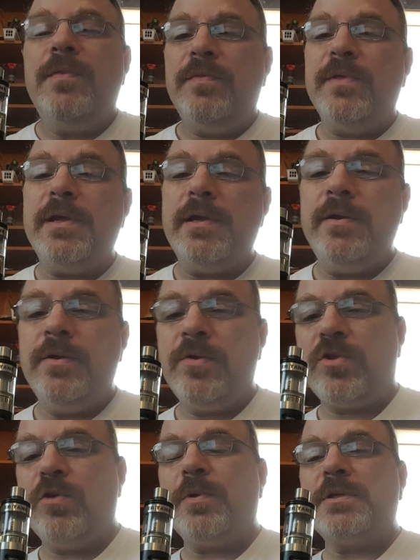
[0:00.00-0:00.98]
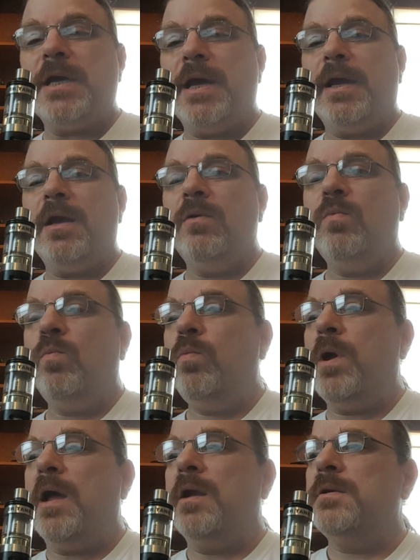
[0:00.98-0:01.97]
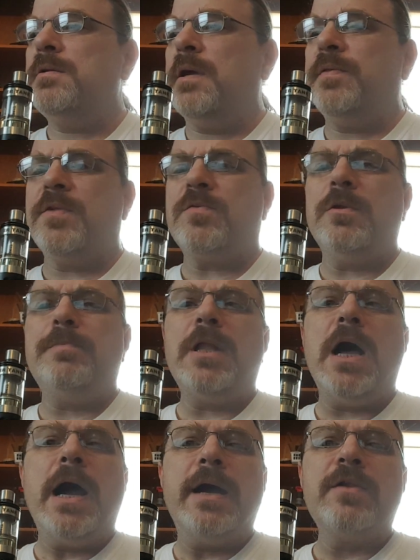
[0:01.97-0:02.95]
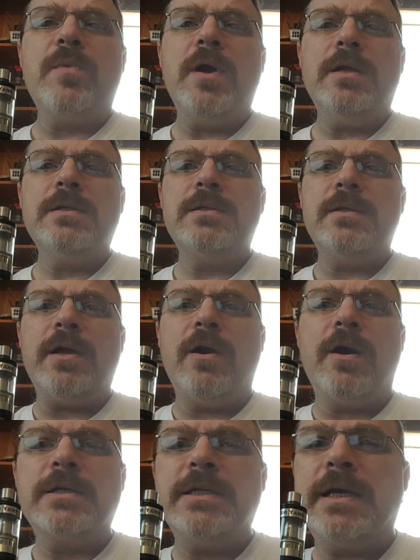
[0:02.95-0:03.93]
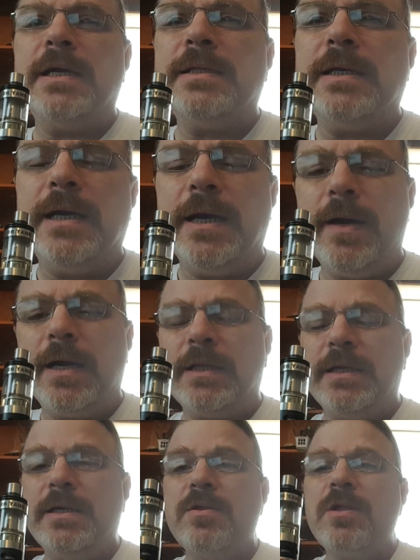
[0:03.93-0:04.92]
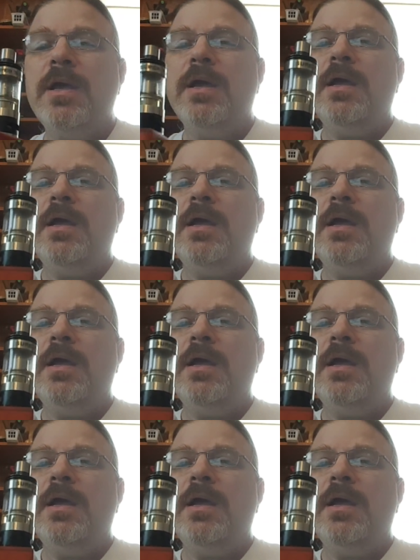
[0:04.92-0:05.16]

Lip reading: The Super Tank, and this will apply as well to the Arctic and the Heracles.